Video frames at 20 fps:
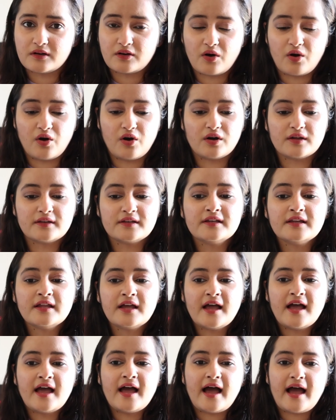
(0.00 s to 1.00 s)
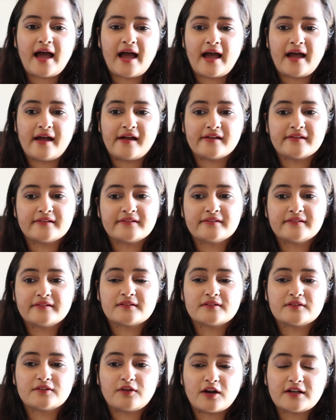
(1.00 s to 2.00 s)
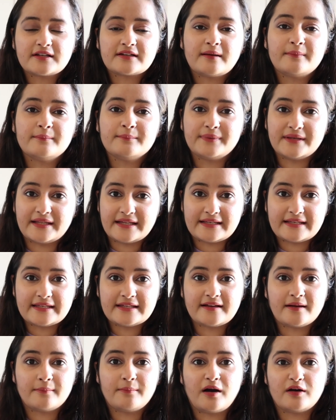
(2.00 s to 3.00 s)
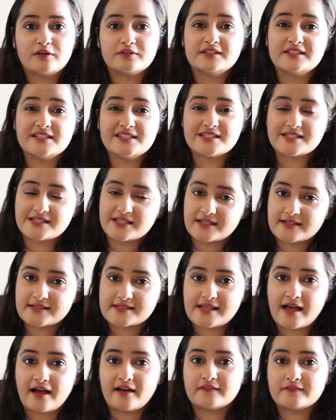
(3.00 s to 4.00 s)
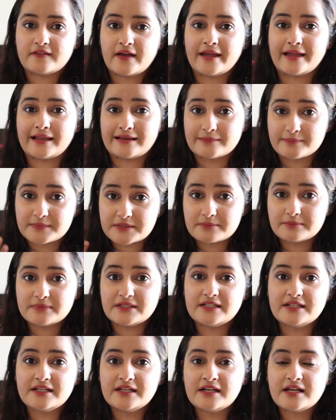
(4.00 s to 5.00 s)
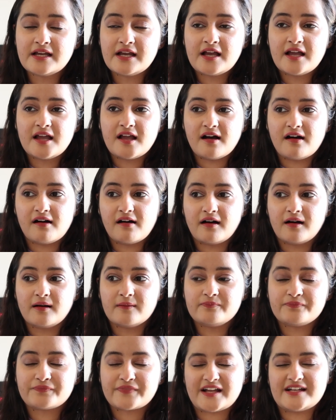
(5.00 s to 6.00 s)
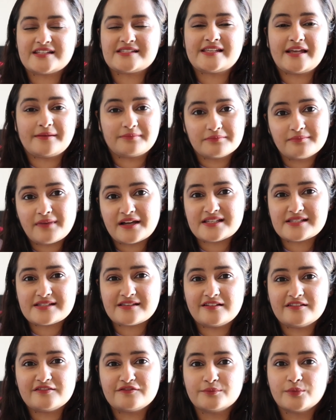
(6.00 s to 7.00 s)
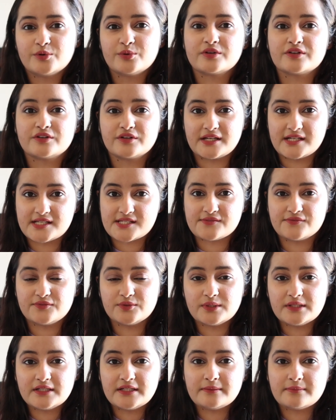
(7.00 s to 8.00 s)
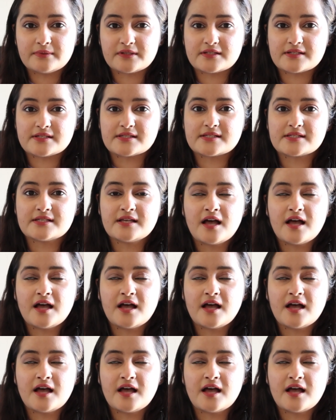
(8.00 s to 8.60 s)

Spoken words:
on, and not complaining about these things have helped me accept myself more gracefully, because